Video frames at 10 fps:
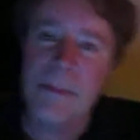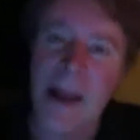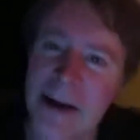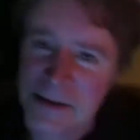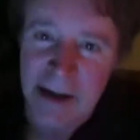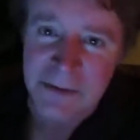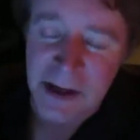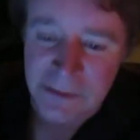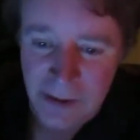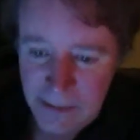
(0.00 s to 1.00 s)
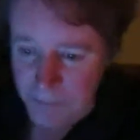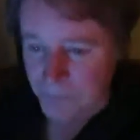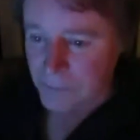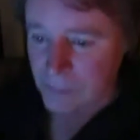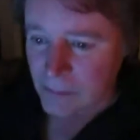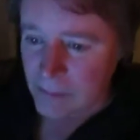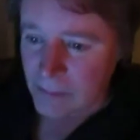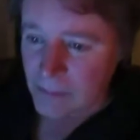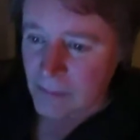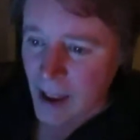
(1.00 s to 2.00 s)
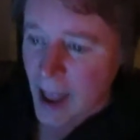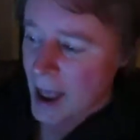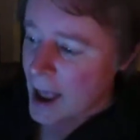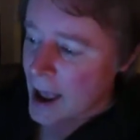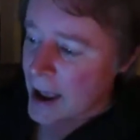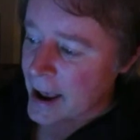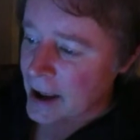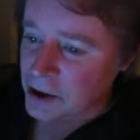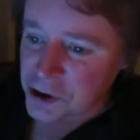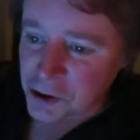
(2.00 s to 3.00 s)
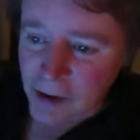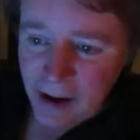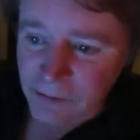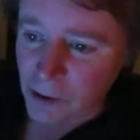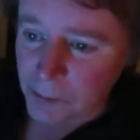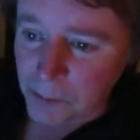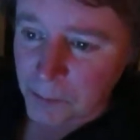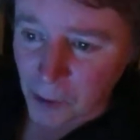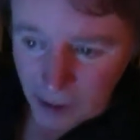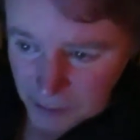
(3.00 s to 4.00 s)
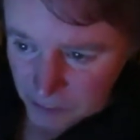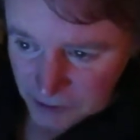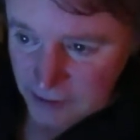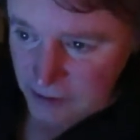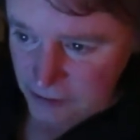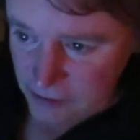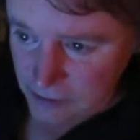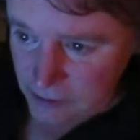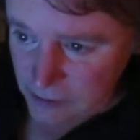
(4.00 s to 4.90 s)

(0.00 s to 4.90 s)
I guess have sex with them. And you have no problem with this?